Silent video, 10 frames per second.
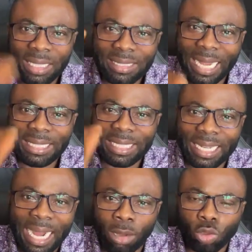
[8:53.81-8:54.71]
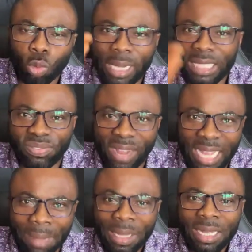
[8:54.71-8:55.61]
That ground will catch
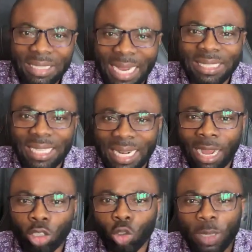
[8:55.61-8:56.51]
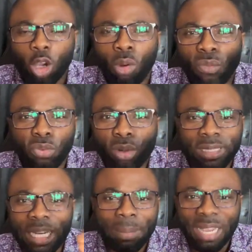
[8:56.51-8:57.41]
fire. That ground will be
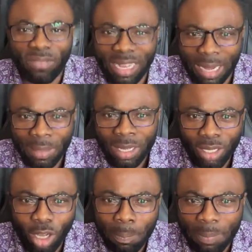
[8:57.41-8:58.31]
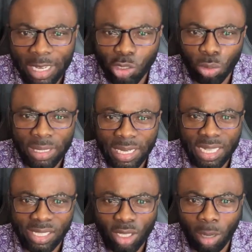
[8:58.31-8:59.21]
confronted by fire. God bless you,
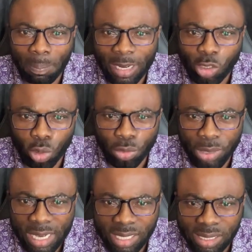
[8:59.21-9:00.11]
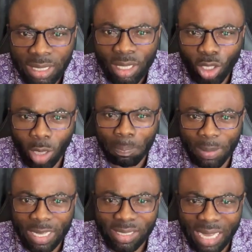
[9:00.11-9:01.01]
knees. God bless you, Reese. God
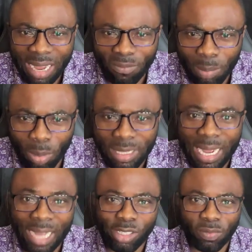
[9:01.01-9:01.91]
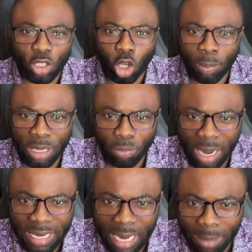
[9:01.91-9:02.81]
bless everybody as you join me
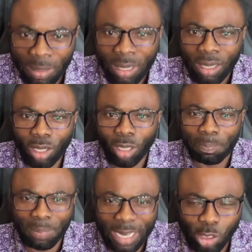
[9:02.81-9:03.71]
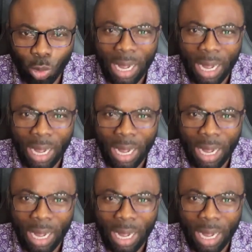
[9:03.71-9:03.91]
right now. God bless you.